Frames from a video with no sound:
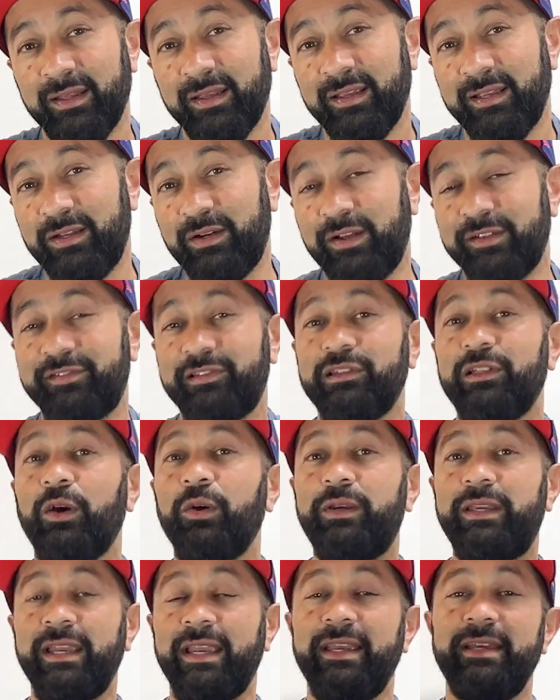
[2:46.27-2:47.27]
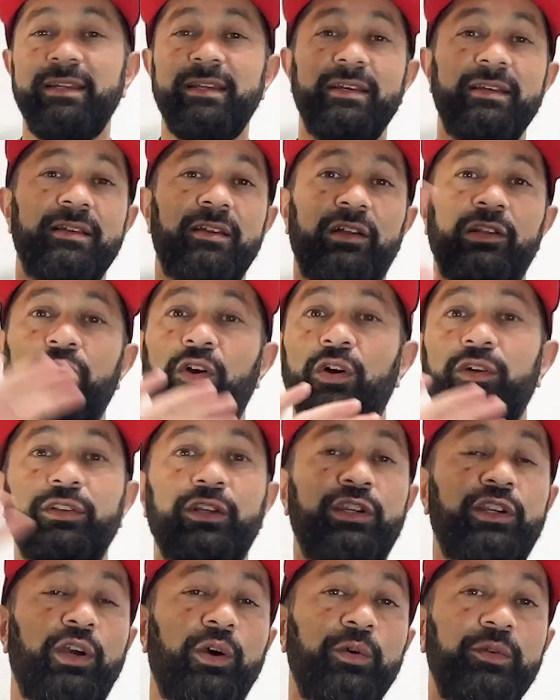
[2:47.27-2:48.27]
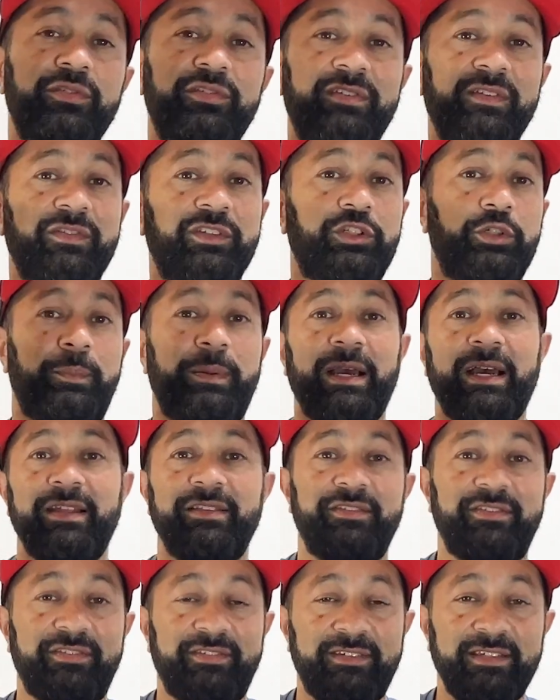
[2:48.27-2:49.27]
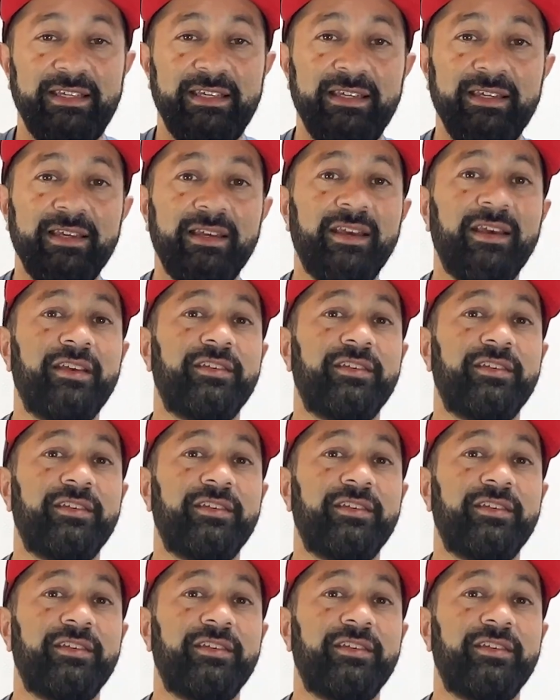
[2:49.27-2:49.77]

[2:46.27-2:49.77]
You know, it's located along the coast of the Japan Sea,